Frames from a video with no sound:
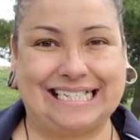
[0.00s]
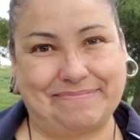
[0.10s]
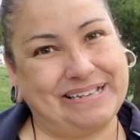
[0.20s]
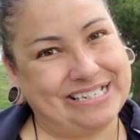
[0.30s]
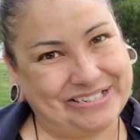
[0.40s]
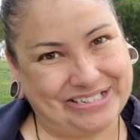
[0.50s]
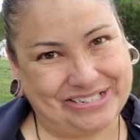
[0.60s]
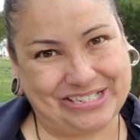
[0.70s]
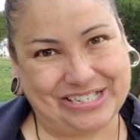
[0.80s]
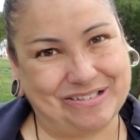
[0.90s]
Let me
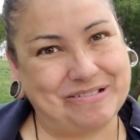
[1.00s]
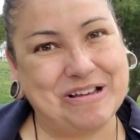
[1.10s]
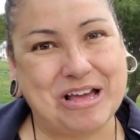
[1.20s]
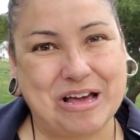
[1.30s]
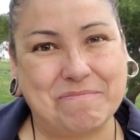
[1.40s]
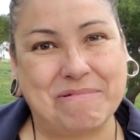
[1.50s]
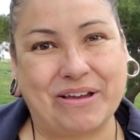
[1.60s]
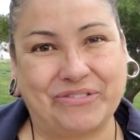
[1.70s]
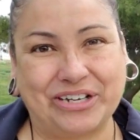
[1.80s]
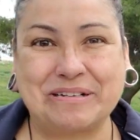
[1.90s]
introduce to you
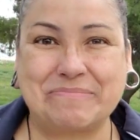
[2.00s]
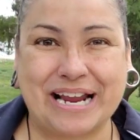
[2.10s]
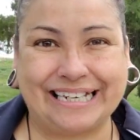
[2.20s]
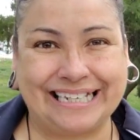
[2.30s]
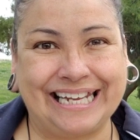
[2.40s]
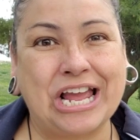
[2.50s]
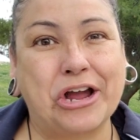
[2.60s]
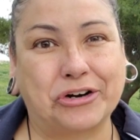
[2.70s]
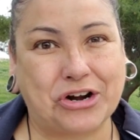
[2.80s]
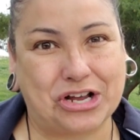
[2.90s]
my Vera Bradley
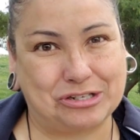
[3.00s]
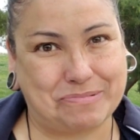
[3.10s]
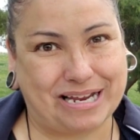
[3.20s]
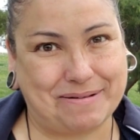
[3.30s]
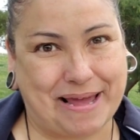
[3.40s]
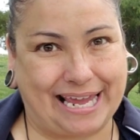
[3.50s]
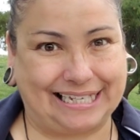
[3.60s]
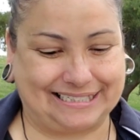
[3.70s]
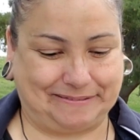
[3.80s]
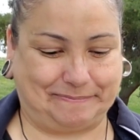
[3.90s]
crossbody bag.
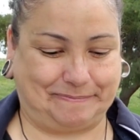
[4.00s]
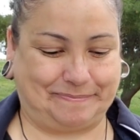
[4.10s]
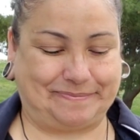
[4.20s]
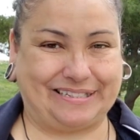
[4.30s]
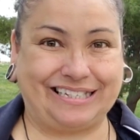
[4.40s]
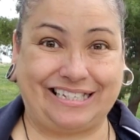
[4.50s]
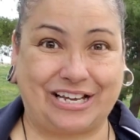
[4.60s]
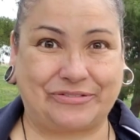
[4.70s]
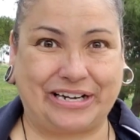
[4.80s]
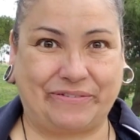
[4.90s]

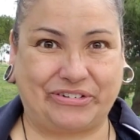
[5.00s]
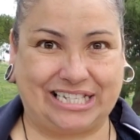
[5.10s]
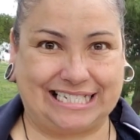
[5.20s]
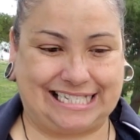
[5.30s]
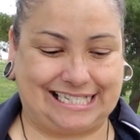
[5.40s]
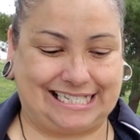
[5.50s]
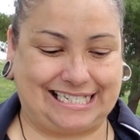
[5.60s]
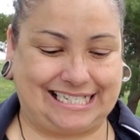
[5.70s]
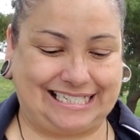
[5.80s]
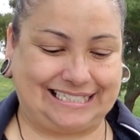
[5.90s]
Y'all ready for
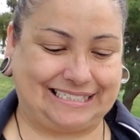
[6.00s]
this?